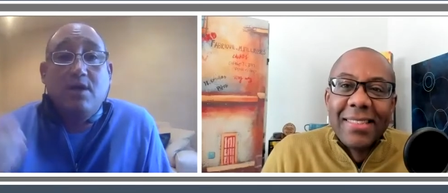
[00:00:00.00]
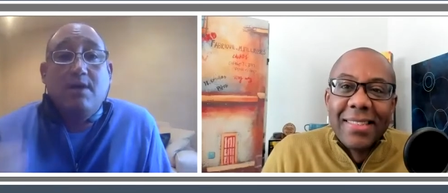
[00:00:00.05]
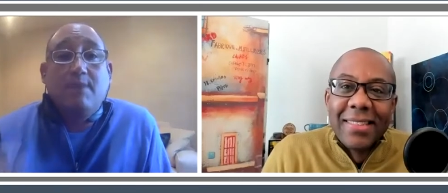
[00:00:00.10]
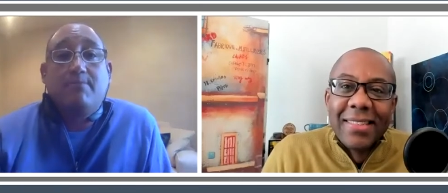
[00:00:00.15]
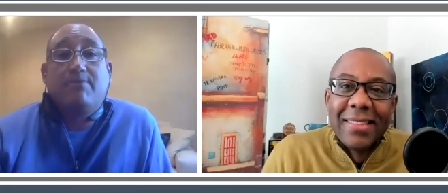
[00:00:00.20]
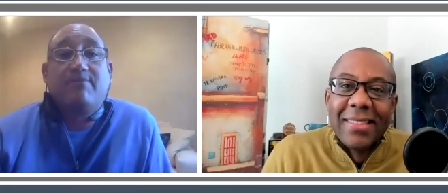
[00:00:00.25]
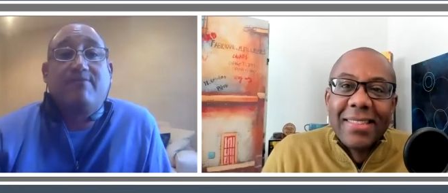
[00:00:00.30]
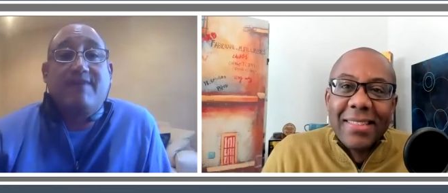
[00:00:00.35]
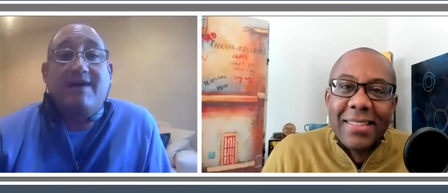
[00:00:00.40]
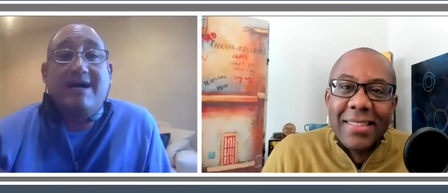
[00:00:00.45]

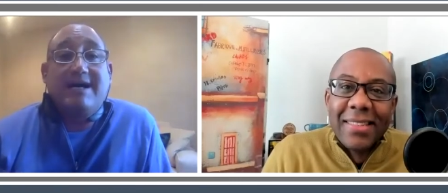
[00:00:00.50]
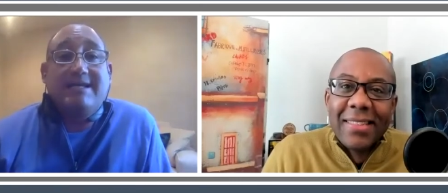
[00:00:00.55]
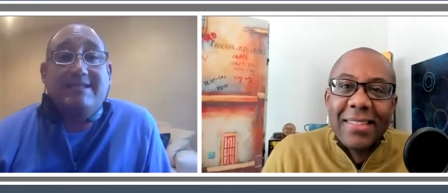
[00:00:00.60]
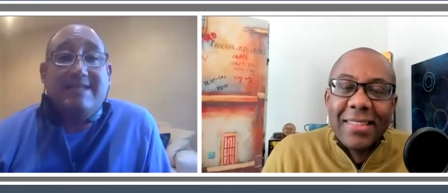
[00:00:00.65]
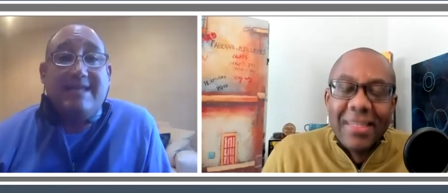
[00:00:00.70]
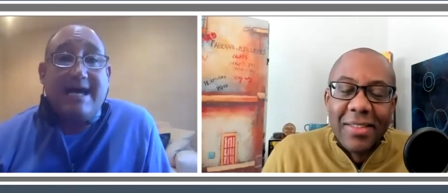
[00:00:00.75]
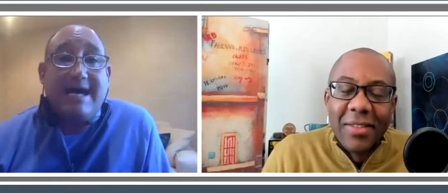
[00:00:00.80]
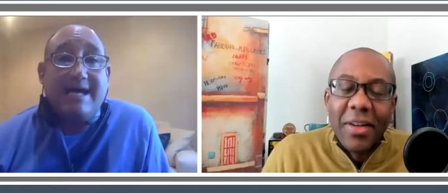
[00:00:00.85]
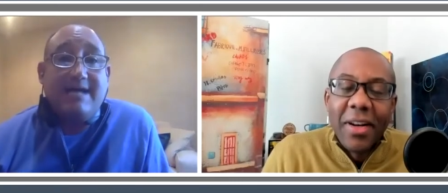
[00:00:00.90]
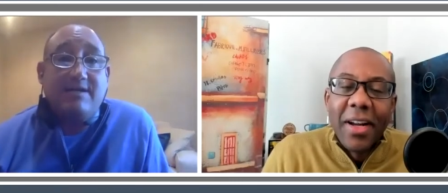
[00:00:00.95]
Speaker 1: provide
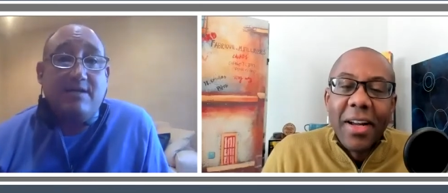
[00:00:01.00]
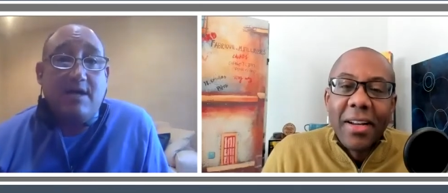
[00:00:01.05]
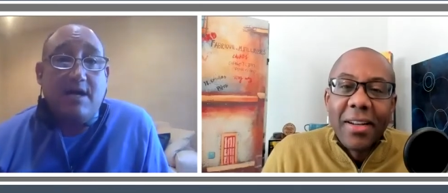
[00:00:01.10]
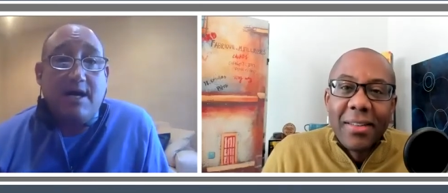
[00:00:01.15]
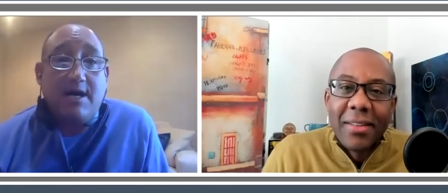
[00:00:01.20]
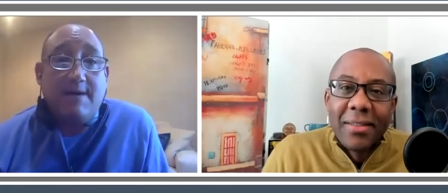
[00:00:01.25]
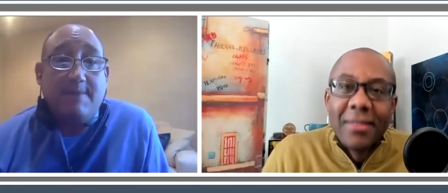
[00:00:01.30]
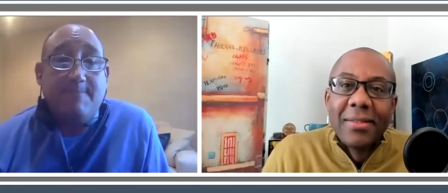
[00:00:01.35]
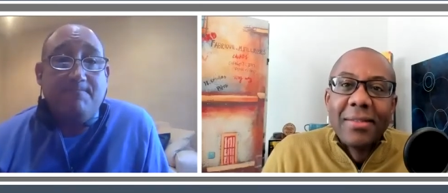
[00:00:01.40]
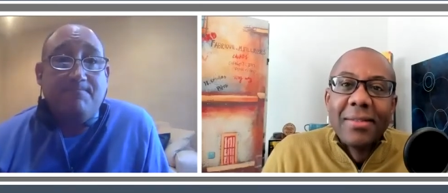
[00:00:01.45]
that
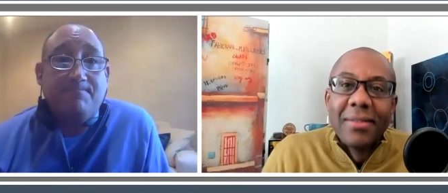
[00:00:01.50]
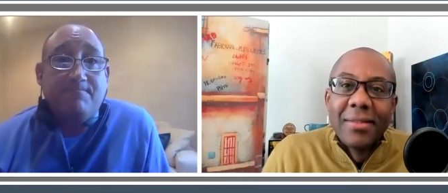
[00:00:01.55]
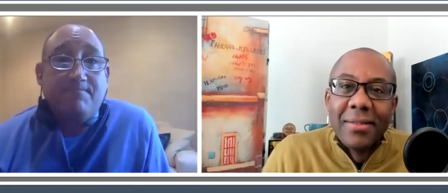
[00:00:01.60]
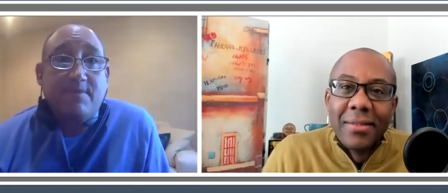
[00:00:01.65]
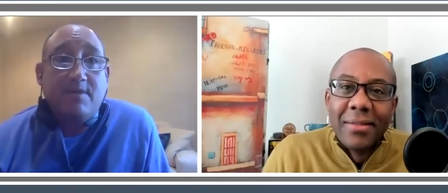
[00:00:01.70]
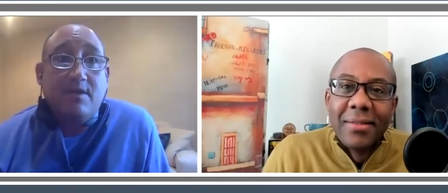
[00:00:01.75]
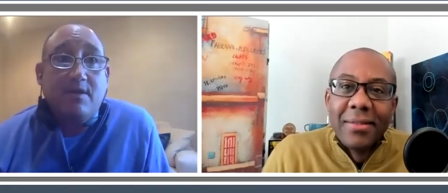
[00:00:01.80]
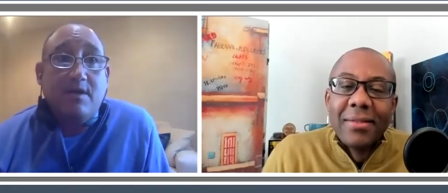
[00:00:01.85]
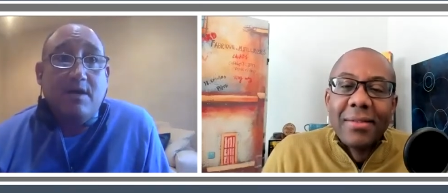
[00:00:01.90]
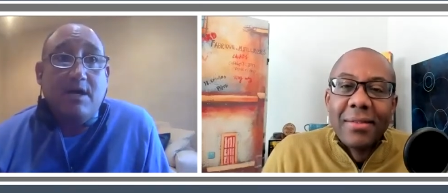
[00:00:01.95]
um,
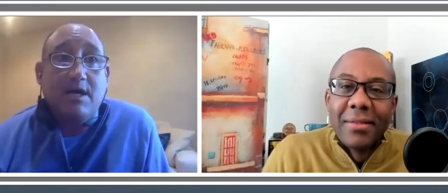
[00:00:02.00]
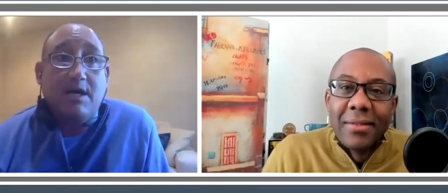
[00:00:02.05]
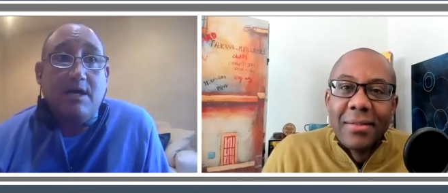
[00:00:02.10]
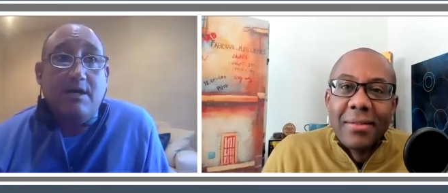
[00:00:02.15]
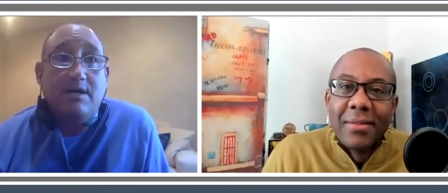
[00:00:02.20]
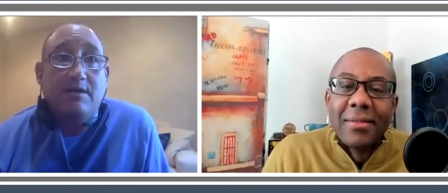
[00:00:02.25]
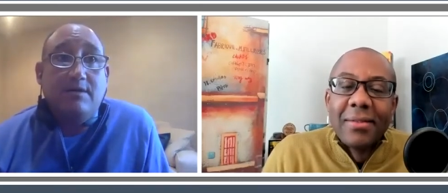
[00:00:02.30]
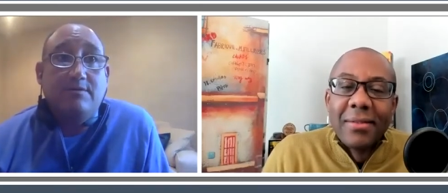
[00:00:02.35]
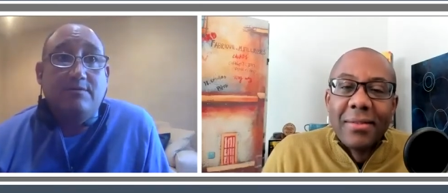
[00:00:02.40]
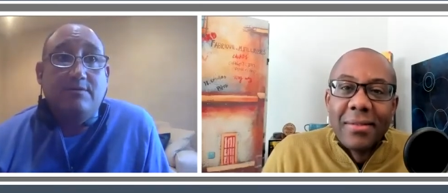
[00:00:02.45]
uh,
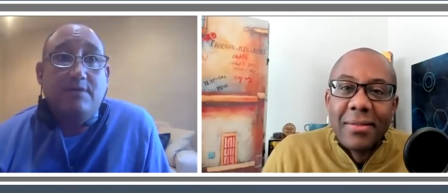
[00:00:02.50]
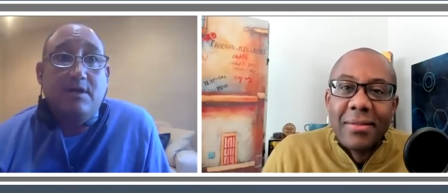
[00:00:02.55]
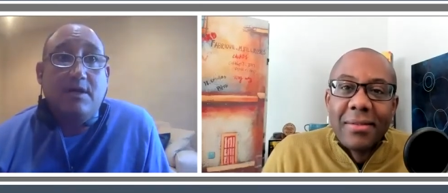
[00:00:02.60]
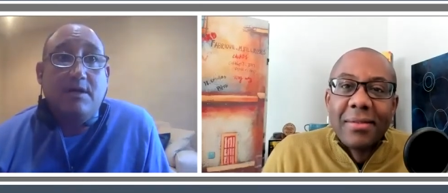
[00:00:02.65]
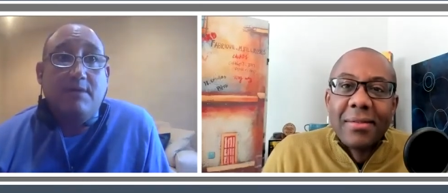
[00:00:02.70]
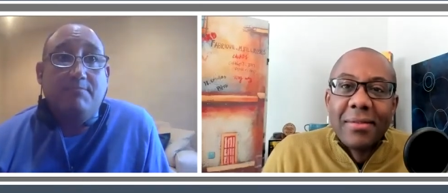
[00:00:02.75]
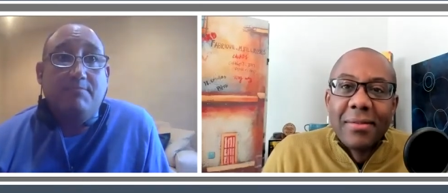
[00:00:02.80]
uh,